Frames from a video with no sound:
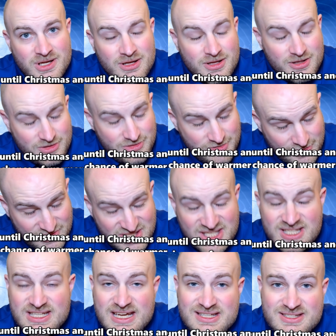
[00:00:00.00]
13
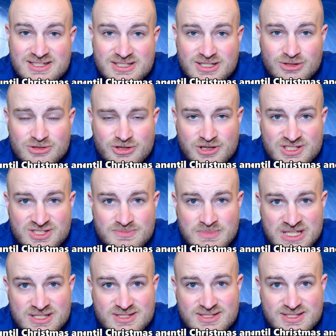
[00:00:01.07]
days until
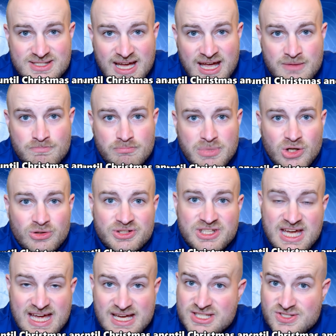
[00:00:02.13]
Christmas, and Baldy
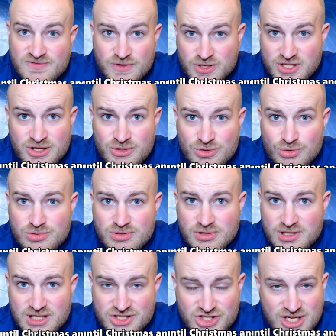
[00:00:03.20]
has for you
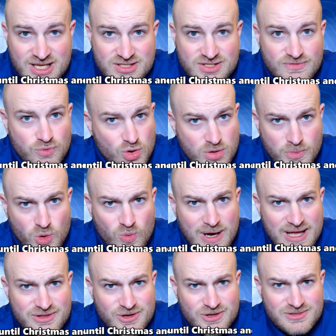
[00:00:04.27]
a chance of warmer
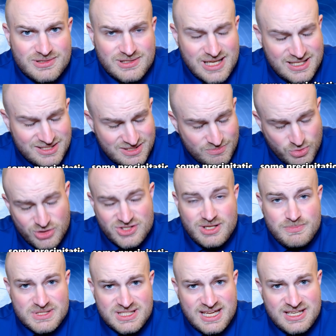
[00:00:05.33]
weather and some
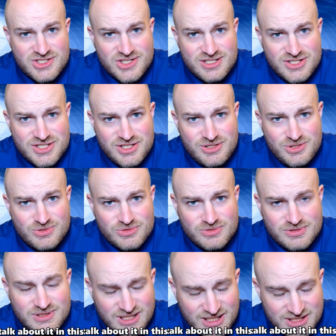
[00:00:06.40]
precipitation too.
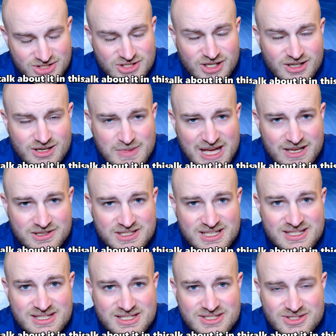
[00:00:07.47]
Let's talk about it
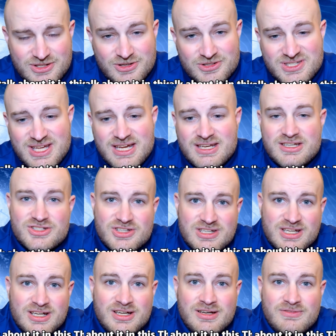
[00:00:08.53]
in this Thursday edition
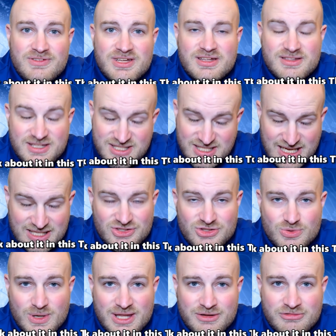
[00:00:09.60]
of the Texas
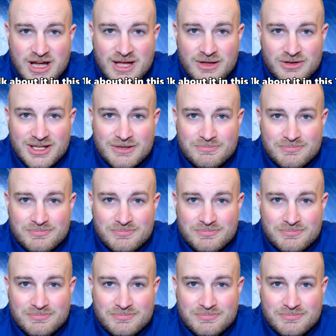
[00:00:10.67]
Weather Roundup.